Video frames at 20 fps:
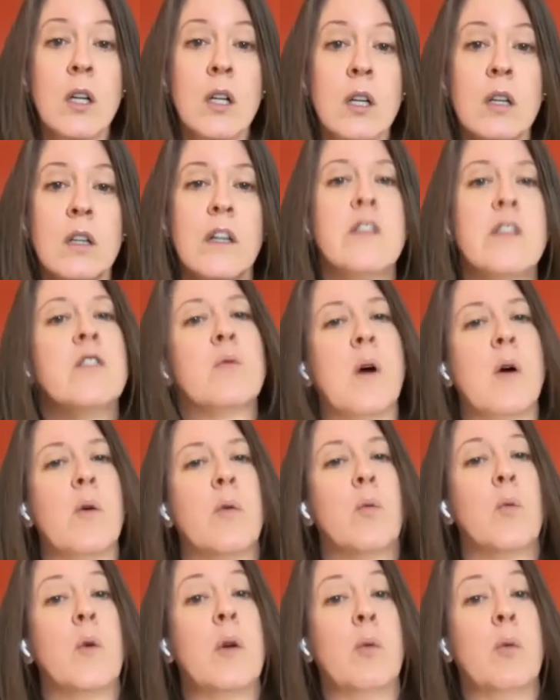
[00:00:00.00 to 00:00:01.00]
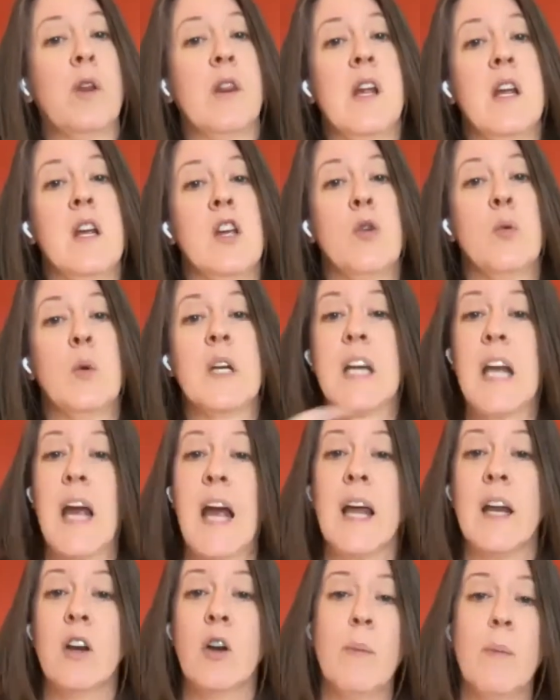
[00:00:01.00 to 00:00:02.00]
this is what we would think you would
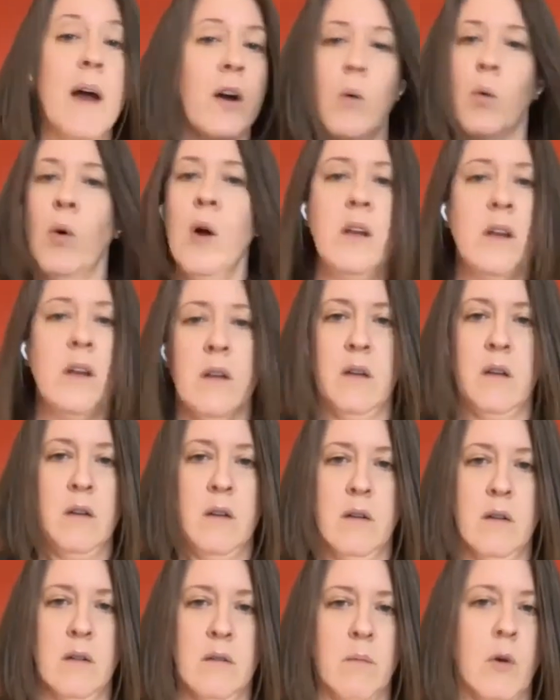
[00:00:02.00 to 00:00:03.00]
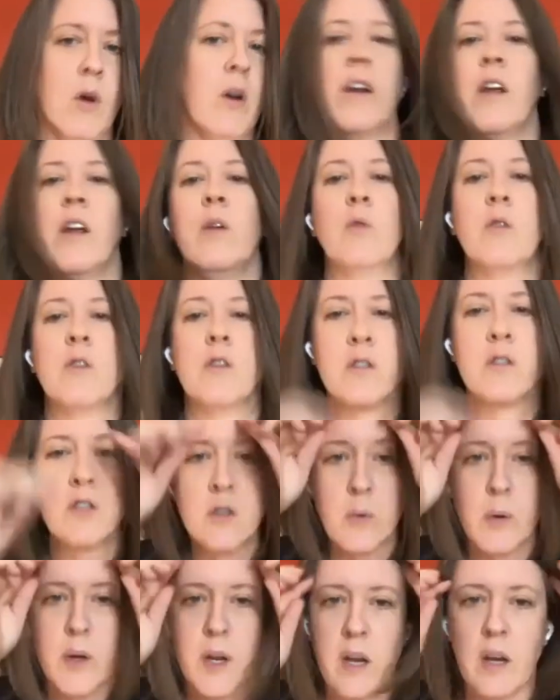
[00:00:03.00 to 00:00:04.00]
get no matter what the market was
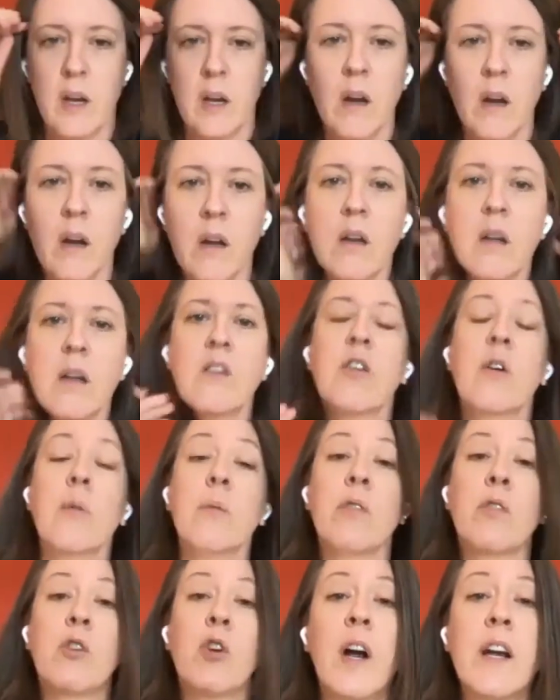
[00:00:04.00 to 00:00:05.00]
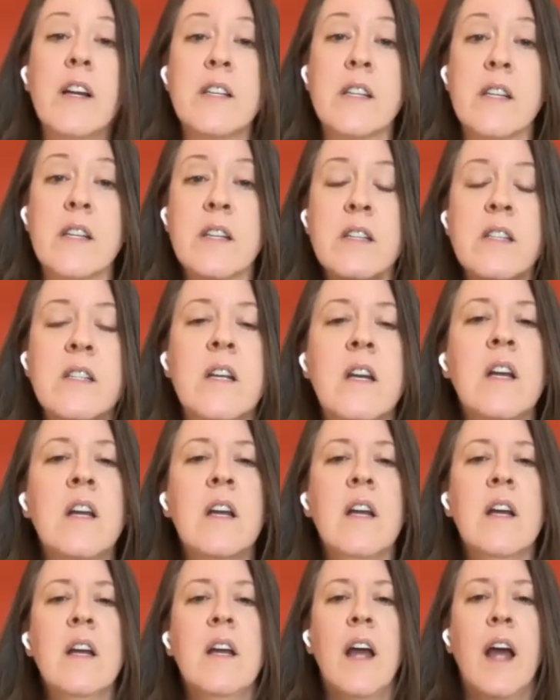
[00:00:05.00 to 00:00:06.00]
doing in terms of crisis,
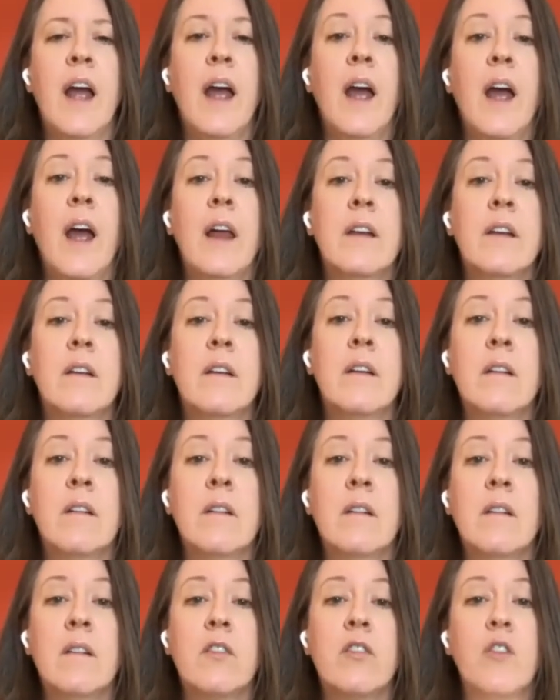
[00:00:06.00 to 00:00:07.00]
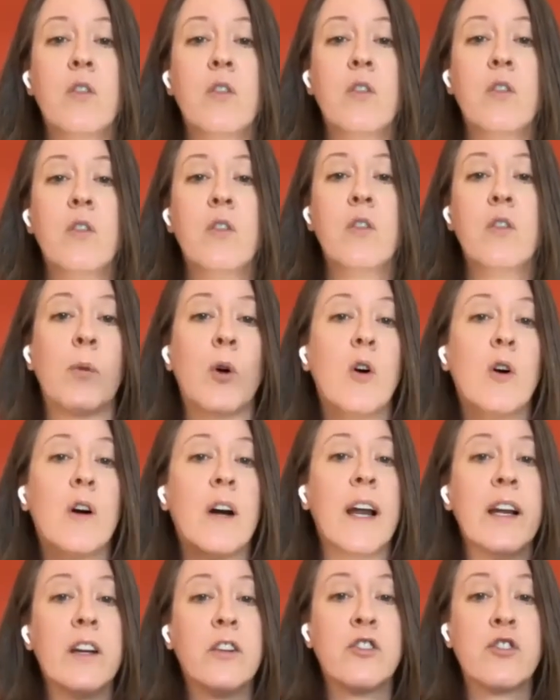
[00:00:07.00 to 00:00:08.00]
and super normal or
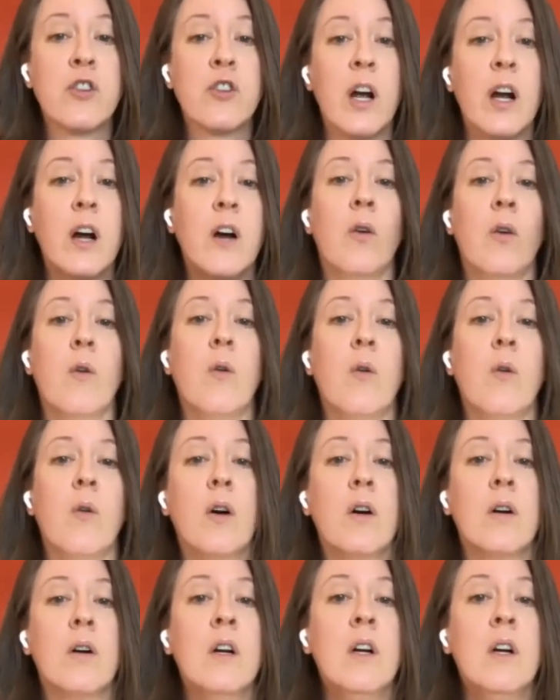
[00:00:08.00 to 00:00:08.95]
extra or,